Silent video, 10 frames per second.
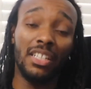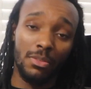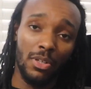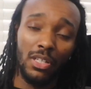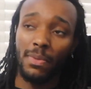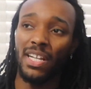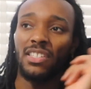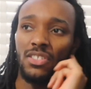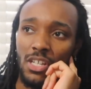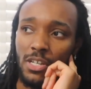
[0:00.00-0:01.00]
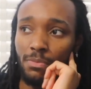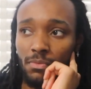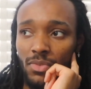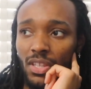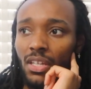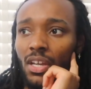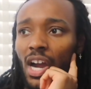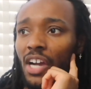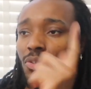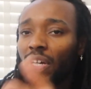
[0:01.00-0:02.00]
This is my only plan. So
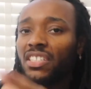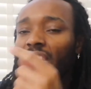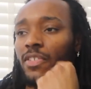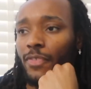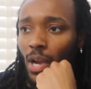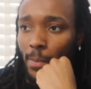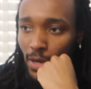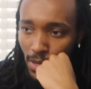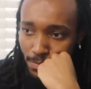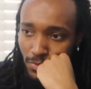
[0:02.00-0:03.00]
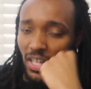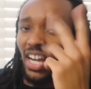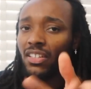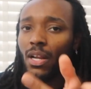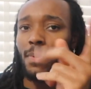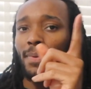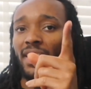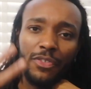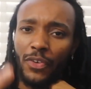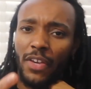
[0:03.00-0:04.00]
I knew I had this interview coming up. So how did I prepare?
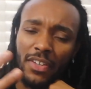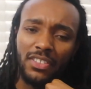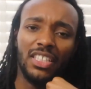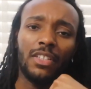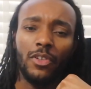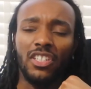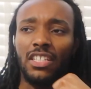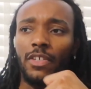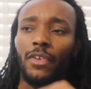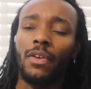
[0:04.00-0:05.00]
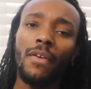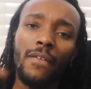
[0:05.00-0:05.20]
There's 3 things I did for the interview.